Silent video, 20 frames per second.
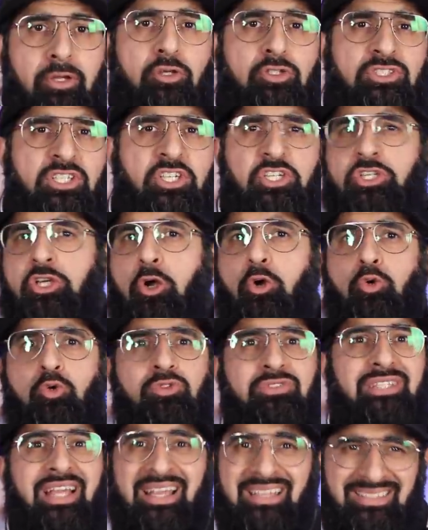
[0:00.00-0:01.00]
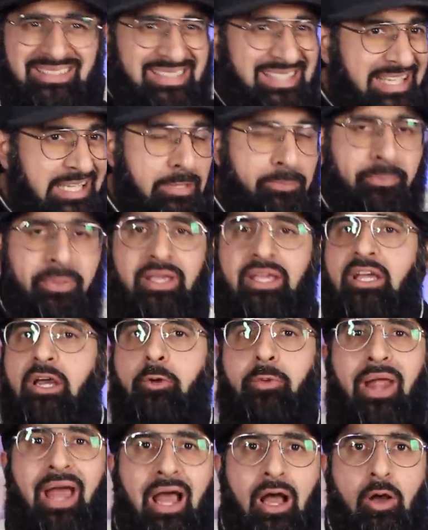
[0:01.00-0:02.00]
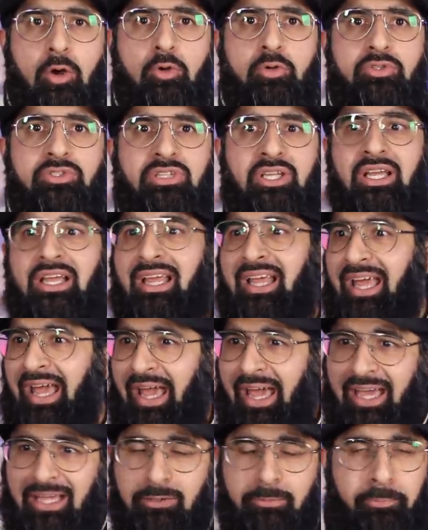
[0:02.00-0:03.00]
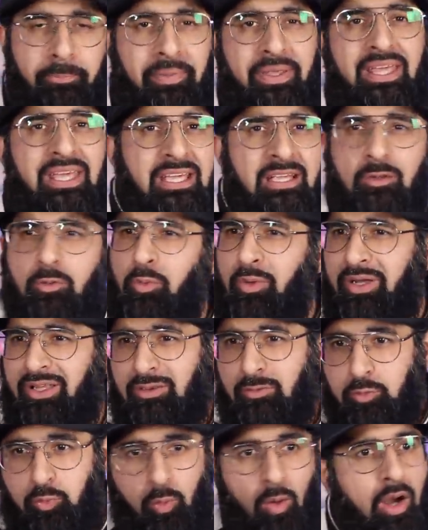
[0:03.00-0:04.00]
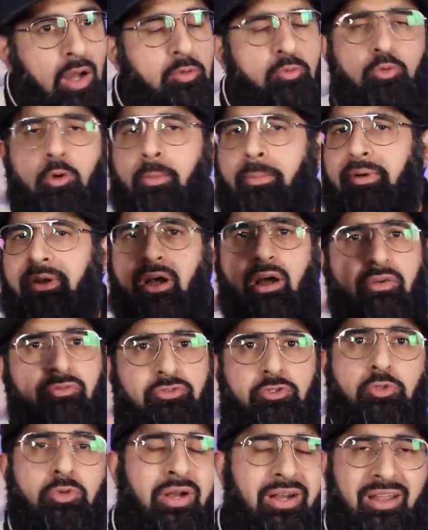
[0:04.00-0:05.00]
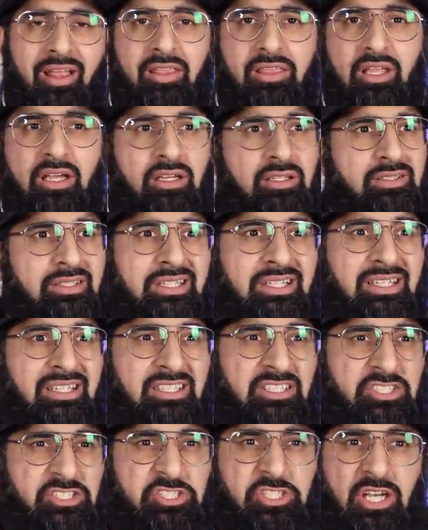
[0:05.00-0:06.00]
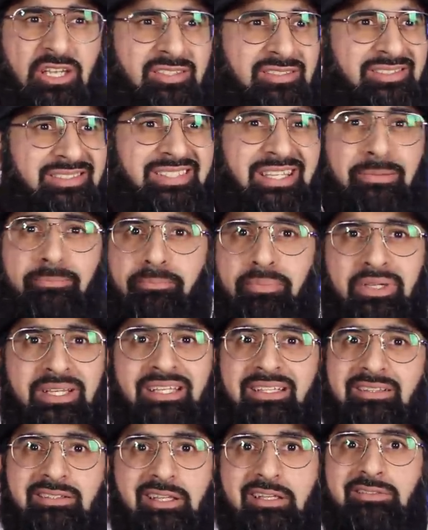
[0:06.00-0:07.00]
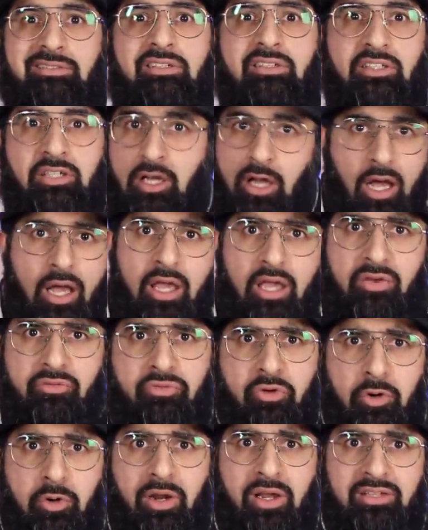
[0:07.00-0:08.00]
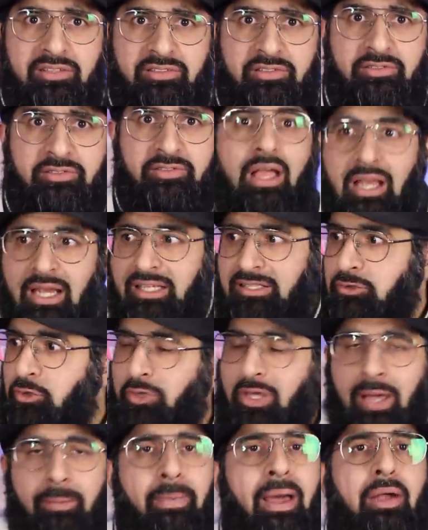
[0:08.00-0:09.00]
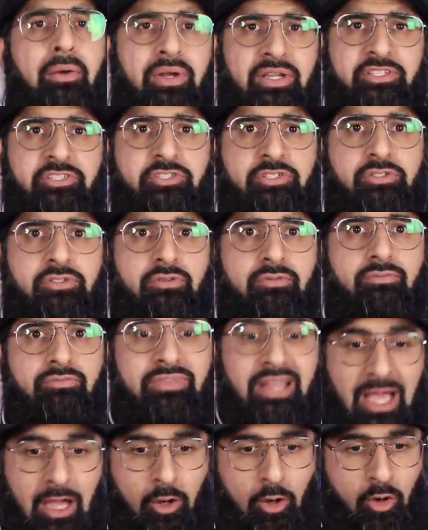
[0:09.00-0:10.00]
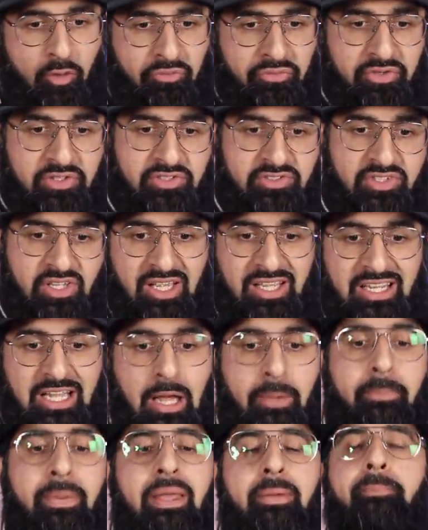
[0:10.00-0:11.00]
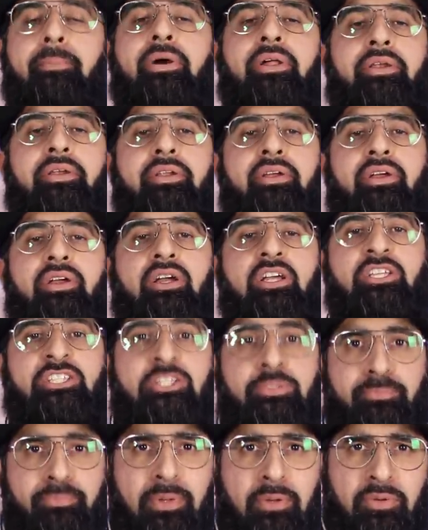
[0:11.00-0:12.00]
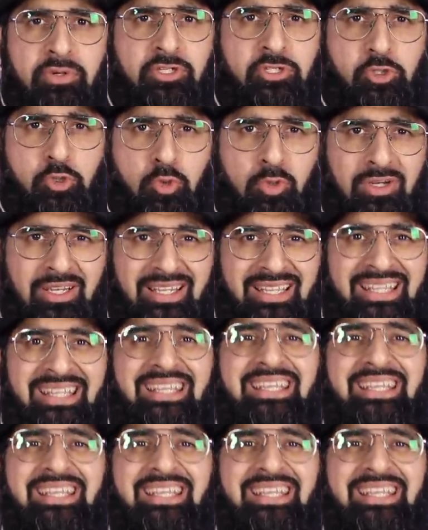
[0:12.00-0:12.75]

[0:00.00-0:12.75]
Because it shows that sleeping around and being with one woman after another just simply doesn't cut it for us. And let's look at marriage. That offers commitment, spiritual